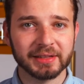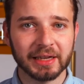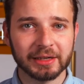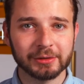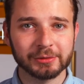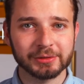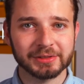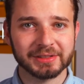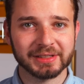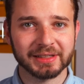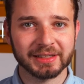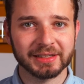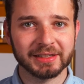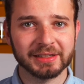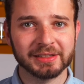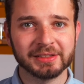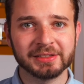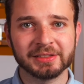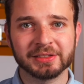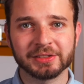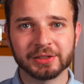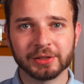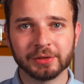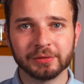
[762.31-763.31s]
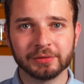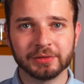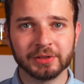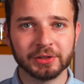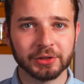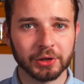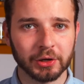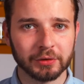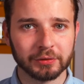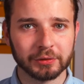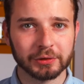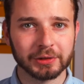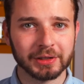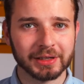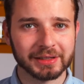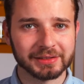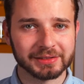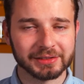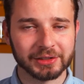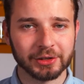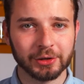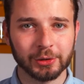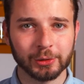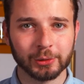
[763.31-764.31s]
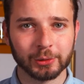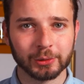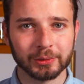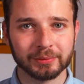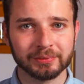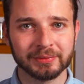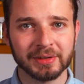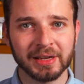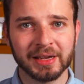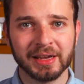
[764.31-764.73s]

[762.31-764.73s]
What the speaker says: downsides of the novel as a whole.